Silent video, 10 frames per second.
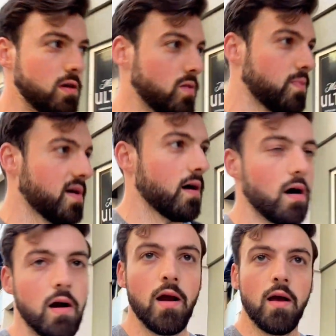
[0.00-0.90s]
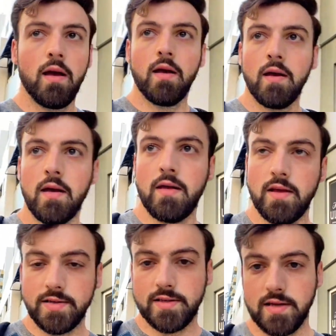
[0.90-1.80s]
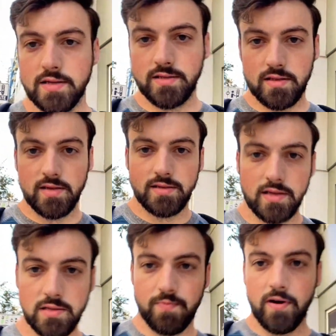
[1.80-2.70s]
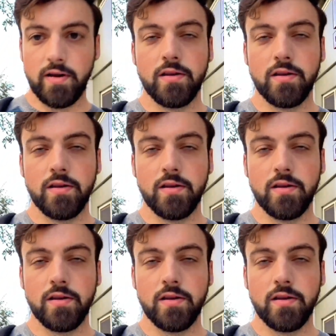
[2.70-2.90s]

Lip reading: little bar. This thing's pretty